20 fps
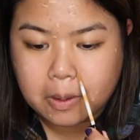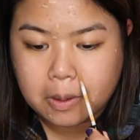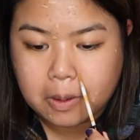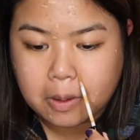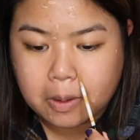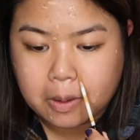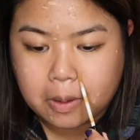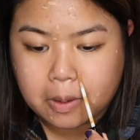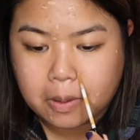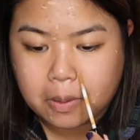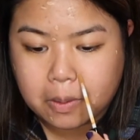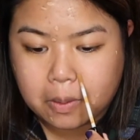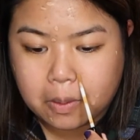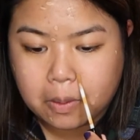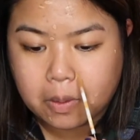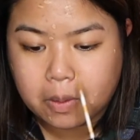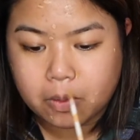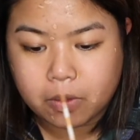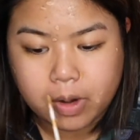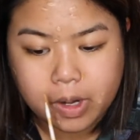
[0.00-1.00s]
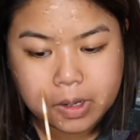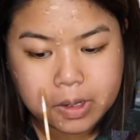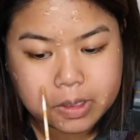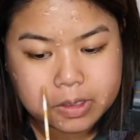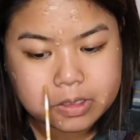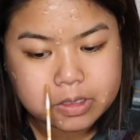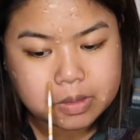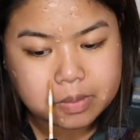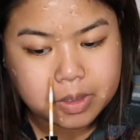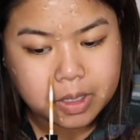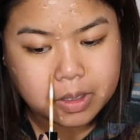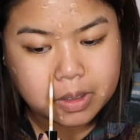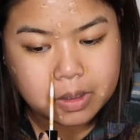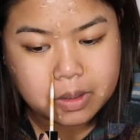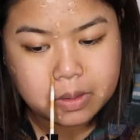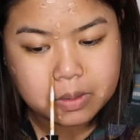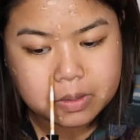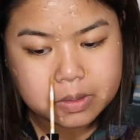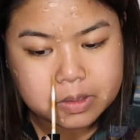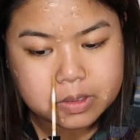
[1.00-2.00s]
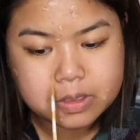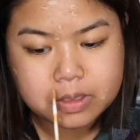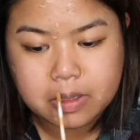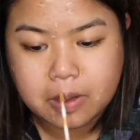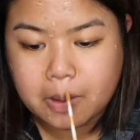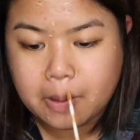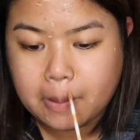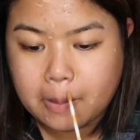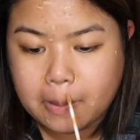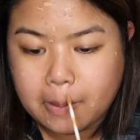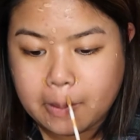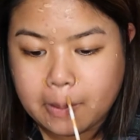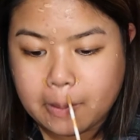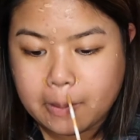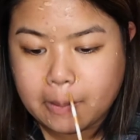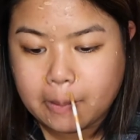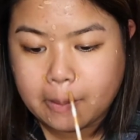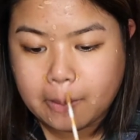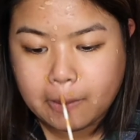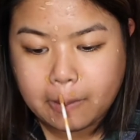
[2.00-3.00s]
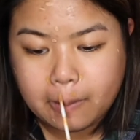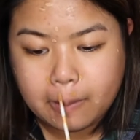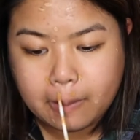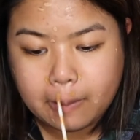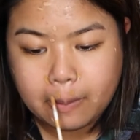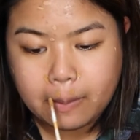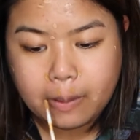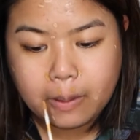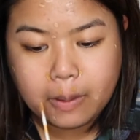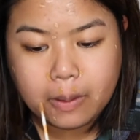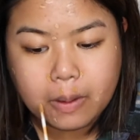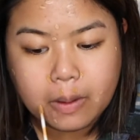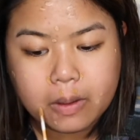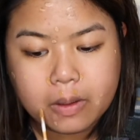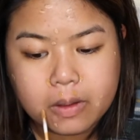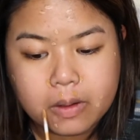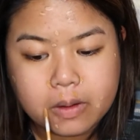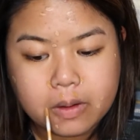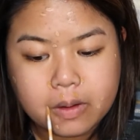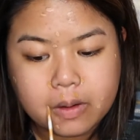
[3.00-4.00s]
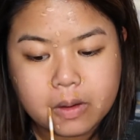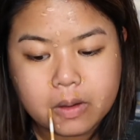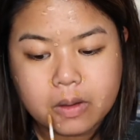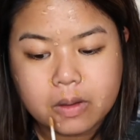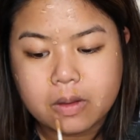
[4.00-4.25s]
go right next to my nose, and